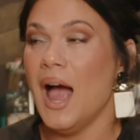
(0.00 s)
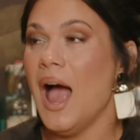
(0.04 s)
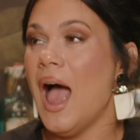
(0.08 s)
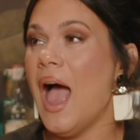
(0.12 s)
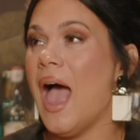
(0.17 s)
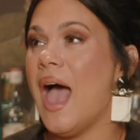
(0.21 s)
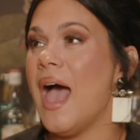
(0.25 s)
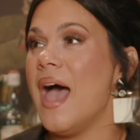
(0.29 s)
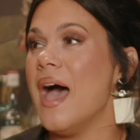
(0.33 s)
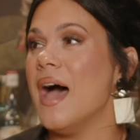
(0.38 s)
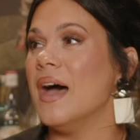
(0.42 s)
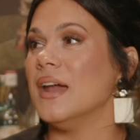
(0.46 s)

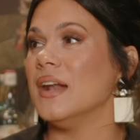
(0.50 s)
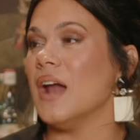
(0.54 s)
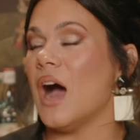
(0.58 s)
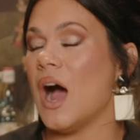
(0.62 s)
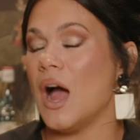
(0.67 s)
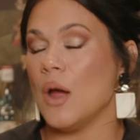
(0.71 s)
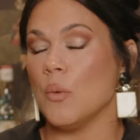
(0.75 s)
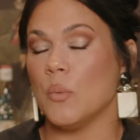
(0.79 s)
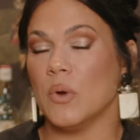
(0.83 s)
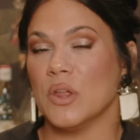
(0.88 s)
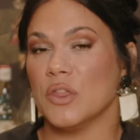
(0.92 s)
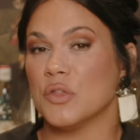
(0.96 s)
And
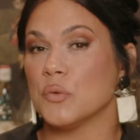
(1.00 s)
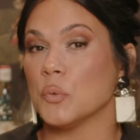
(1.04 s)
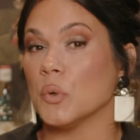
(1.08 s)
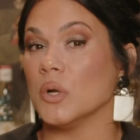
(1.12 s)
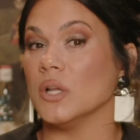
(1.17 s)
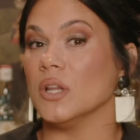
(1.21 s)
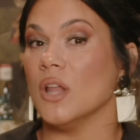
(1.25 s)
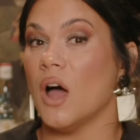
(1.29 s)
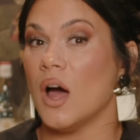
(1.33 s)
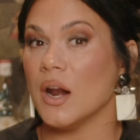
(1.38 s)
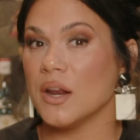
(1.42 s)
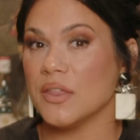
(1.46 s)
I went through a
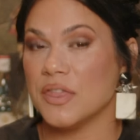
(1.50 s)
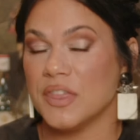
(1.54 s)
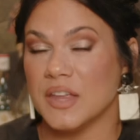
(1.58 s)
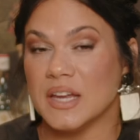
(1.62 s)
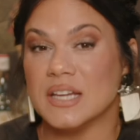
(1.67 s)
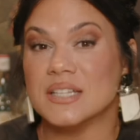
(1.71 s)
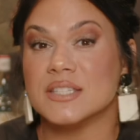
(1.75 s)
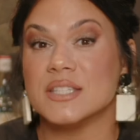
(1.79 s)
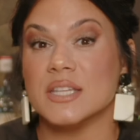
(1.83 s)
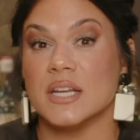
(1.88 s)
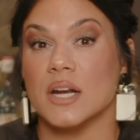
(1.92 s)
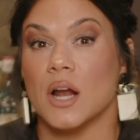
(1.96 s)
lot of
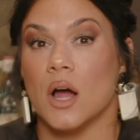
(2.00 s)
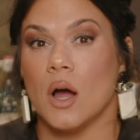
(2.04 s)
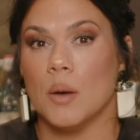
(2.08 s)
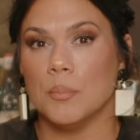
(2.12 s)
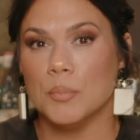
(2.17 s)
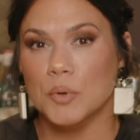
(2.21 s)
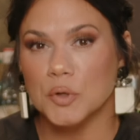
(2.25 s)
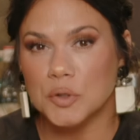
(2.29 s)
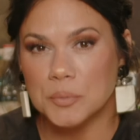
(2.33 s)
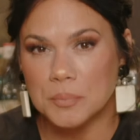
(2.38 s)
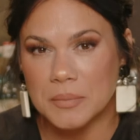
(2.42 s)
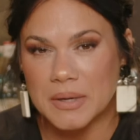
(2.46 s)
things that
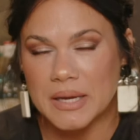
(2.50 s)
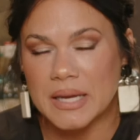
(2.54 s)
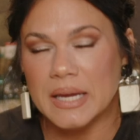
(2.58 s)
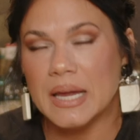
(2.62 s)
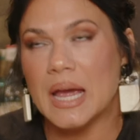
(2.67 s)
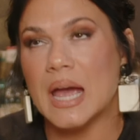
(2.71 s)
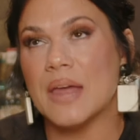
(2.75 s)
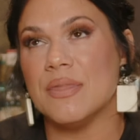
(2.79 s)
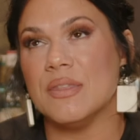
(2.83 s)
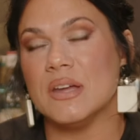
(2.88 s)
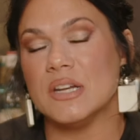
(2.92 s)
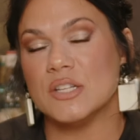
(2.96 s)
humbled me
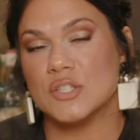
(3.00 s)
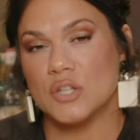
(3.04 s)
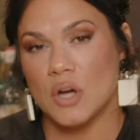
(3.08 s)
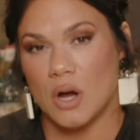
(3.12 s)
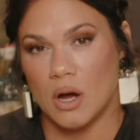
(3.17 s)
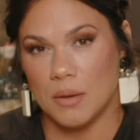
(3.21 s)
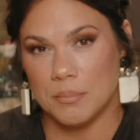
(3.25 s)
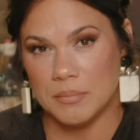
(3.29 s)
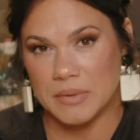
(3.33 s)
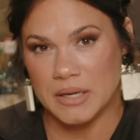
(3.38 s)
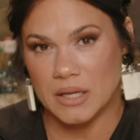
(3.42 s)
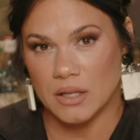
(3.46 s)
and that
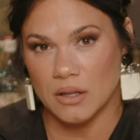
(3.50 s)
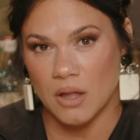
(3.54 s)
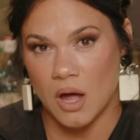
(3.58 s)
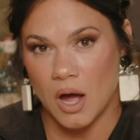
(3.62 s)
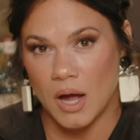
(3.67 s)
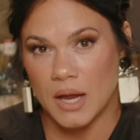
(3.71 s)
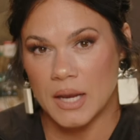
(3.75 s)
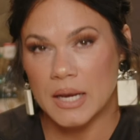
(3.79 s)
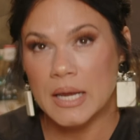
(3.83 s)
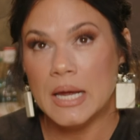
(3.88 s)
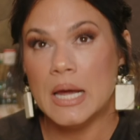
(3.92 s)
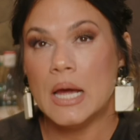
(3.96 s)
taught me a lot.